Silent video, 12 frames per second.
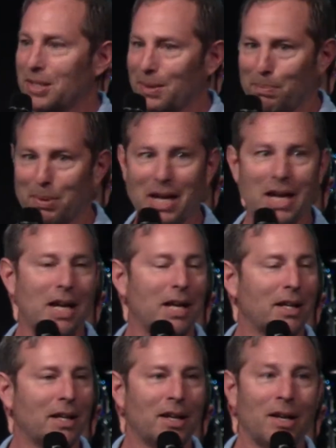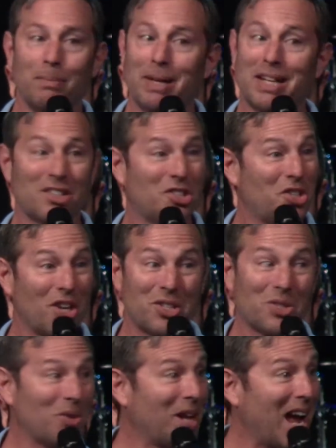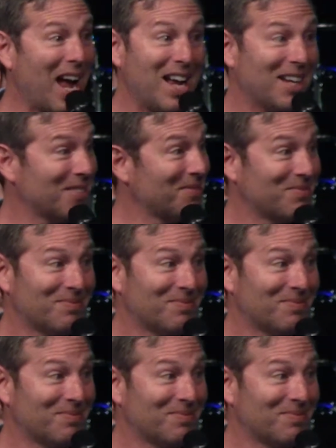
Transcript: to be. Because just okay